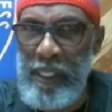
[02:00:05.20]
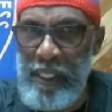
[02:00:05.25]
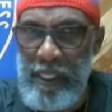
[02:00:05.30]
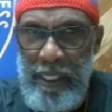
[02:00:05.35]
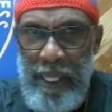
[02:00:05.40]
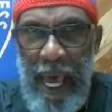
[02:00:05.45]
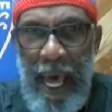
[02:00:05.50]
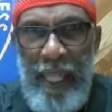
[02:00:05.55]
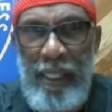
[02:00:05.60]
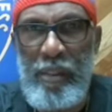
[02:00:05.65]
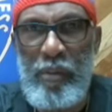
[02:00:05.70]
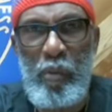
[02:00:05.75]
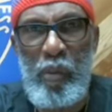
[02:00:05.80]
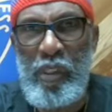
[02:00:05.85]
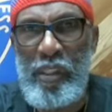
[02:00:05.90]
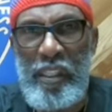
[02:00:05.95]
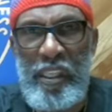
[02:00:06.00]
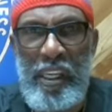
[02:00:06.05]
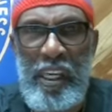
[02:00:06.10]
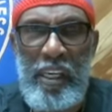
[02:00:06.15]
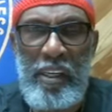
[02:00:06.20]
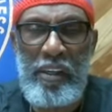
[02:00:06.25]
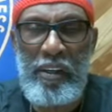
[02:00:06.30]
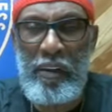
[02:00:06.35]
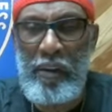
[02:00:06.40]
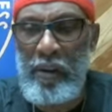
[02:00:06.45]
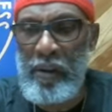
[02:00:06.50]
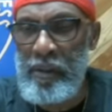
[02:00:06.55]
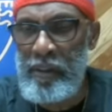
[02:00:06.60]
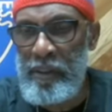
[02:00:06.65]
and the dollars was the king of
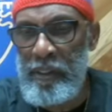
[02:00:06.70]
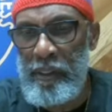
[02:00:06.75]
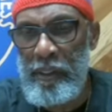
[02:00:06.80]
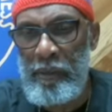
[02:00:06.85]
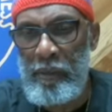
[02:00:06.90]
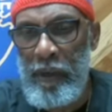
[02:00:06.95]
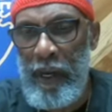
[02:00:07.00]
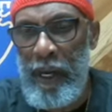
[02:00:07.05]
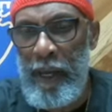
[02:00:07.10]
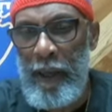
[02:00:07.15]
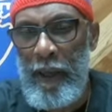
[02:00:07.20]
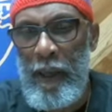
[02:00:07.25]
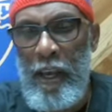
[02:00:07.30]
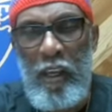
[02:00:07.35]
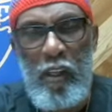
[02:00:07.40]
currency, right?